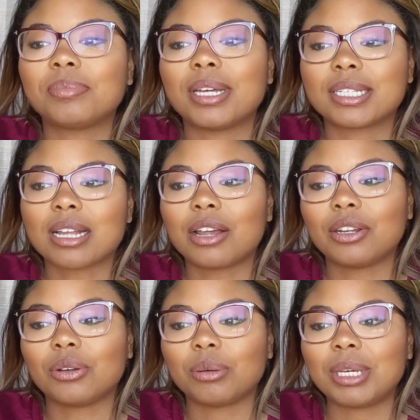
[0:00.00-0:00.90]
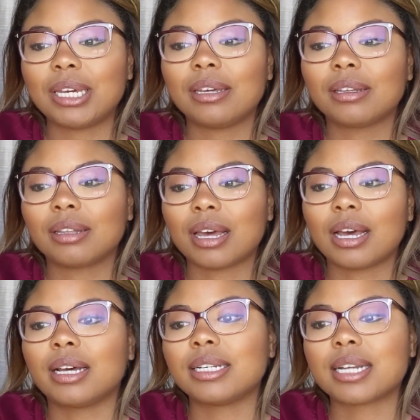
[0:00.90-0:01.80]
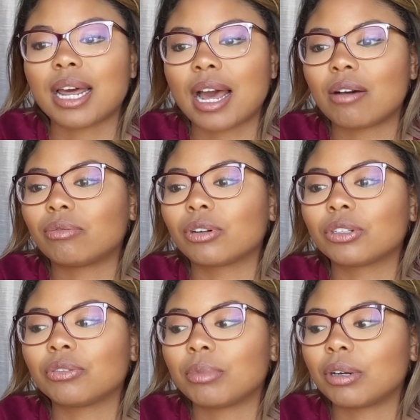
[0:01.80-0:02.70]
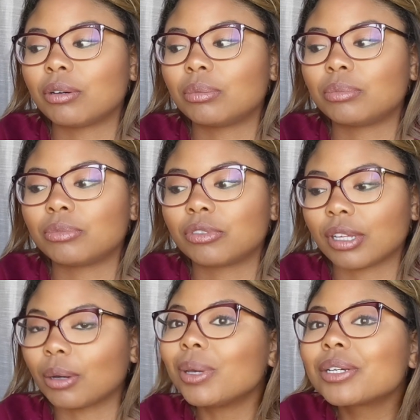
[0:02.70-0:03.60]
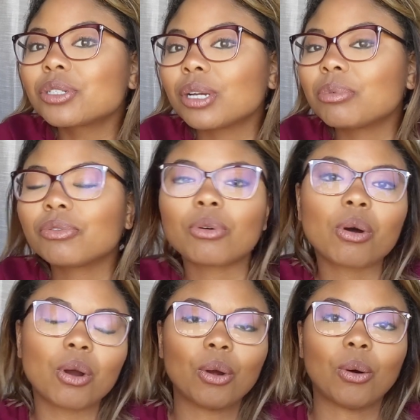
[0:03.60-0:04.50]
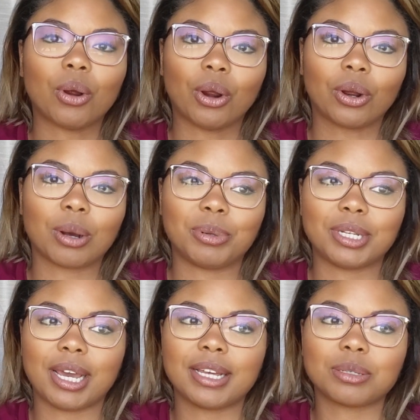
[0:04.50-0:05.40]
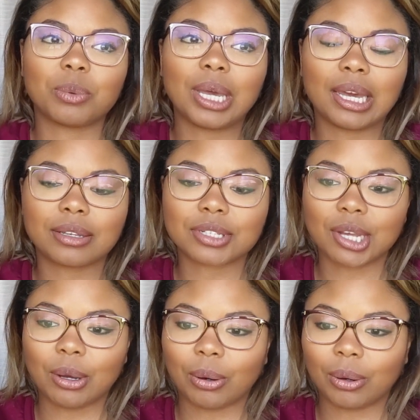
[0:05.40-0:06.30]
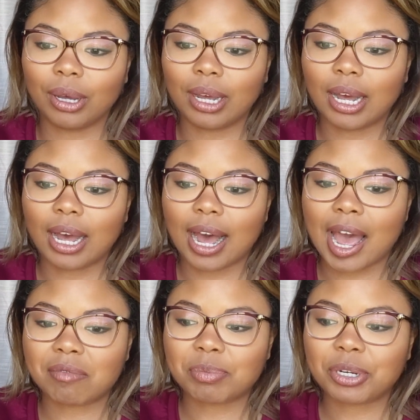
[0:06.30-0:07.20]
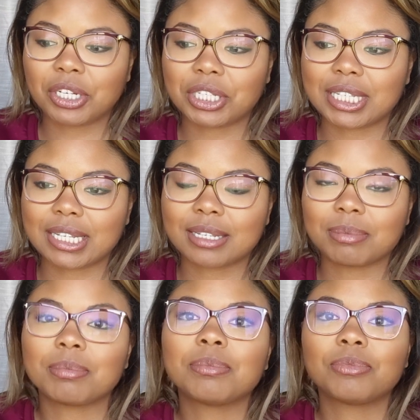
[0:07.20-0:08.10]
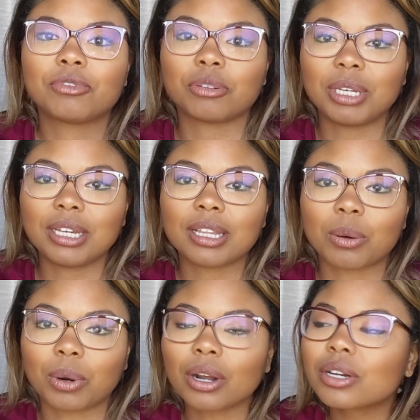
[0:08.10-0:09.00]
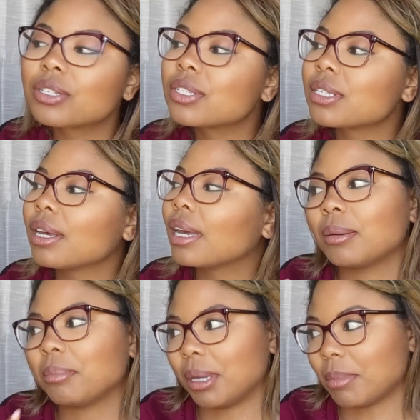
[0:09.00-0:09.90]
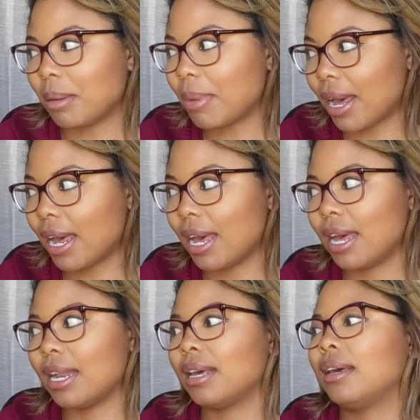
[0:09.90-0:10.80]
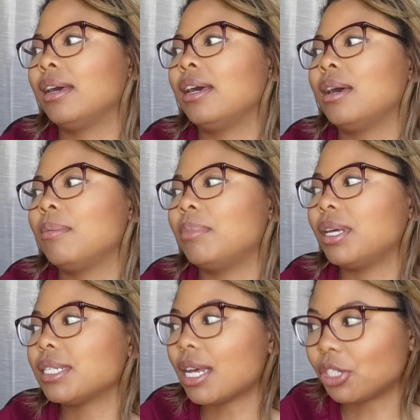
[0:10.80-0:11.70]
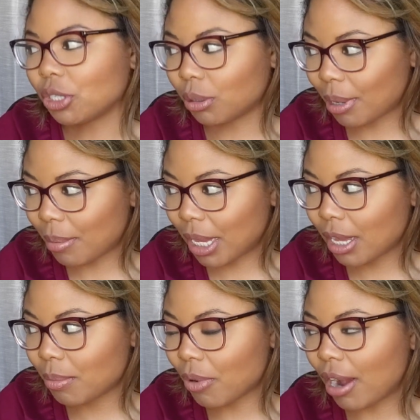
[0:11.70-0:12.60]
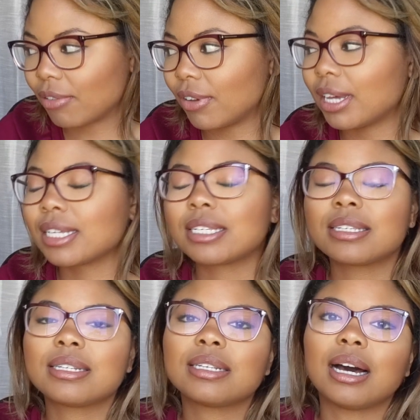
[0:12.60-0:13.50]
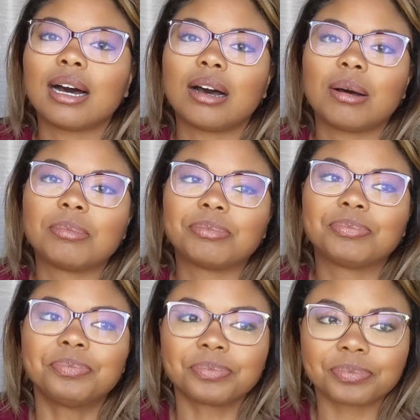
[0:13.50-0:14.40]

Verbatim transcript: it's not new to me, and I have worked from home for like a week straight before, or a couple days a week, so I have a pretty good system for me that works. Make my bed, be intentional about making breakfast, um,